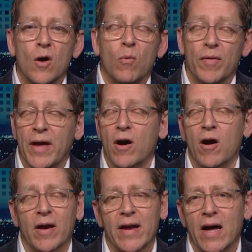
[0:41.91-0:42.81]
Well, they
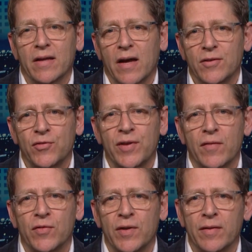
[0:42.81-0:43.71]
are, and I just
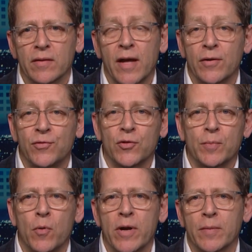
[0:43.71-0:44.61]
have to say the letter is
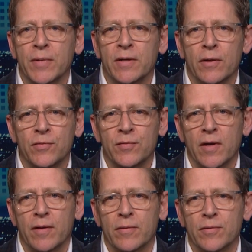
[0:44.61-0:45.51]
disappointing because
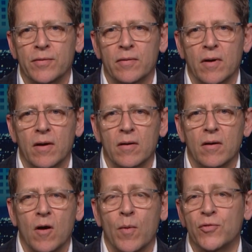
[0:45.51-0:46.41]
there's
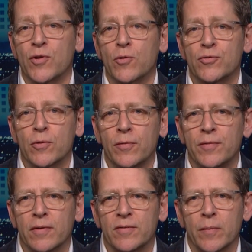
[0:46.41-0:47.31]
almost no truth
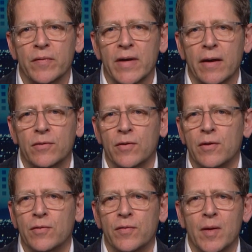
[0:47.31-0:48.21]
to some of the
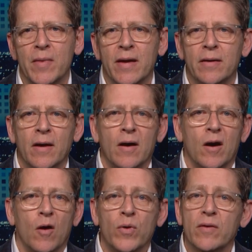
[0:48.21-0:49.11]
accusations they made.
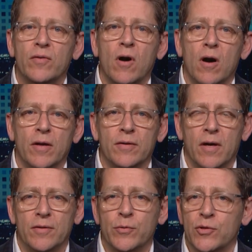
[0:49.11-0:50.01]
We have gone
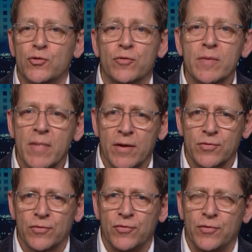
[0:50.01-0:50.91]
to extreme
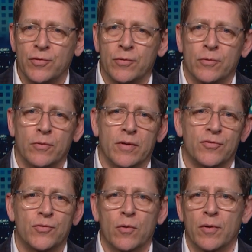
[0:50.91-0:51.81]
measures to
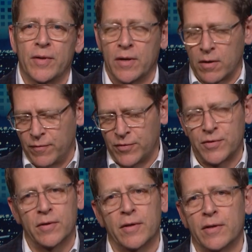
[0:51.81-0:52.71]
ensure that our
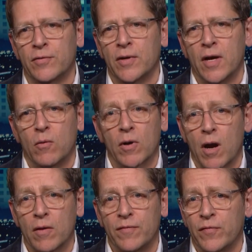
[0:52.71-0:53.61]
facilities, where
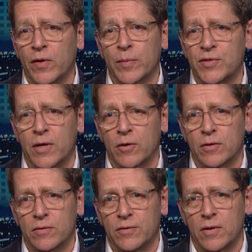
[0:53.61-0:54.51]
our fulfillment
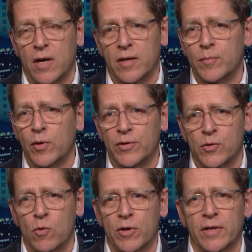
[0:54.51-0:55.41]
centers employees
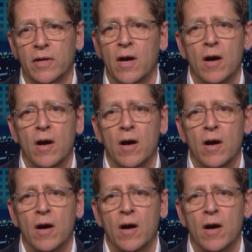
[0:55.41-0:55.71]
are working,